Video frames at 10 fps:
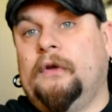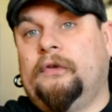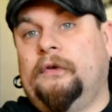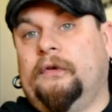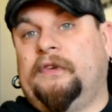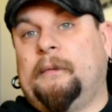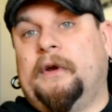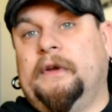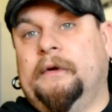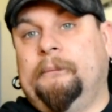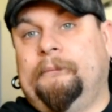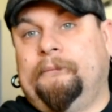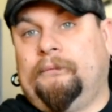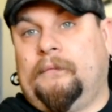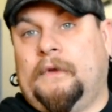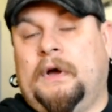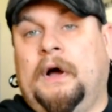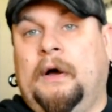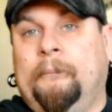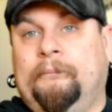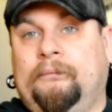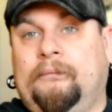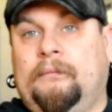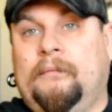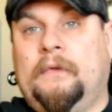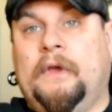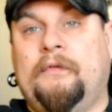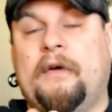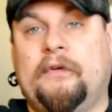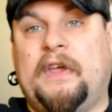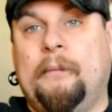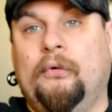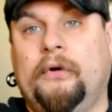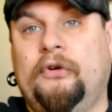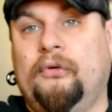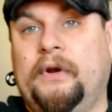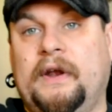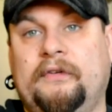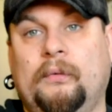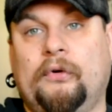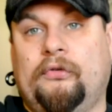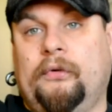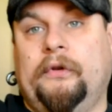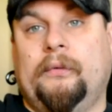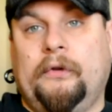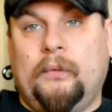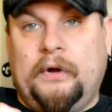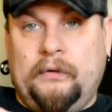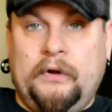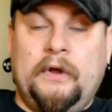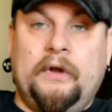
So you can do the same idea. If you have a table to do it against, it works really well.